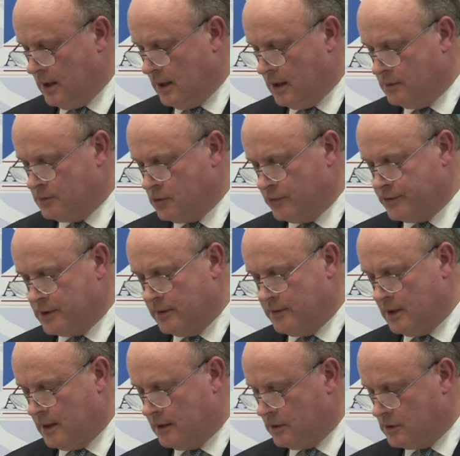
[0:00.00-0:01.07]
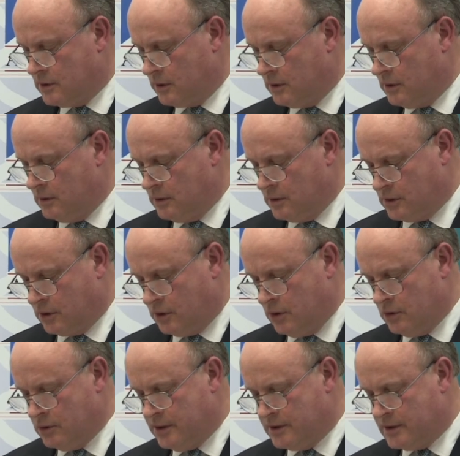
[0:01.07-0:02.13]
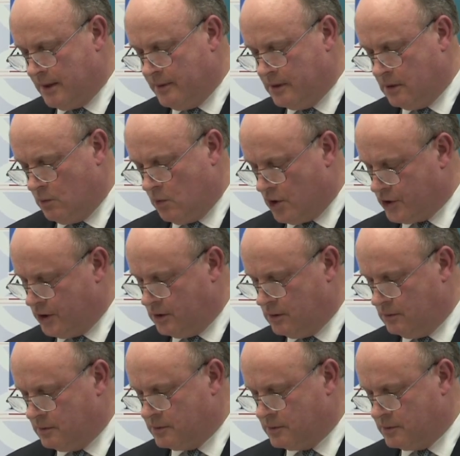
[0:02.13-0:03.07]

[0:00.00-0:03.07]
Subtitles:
and he was also at the Security Summit in Washington,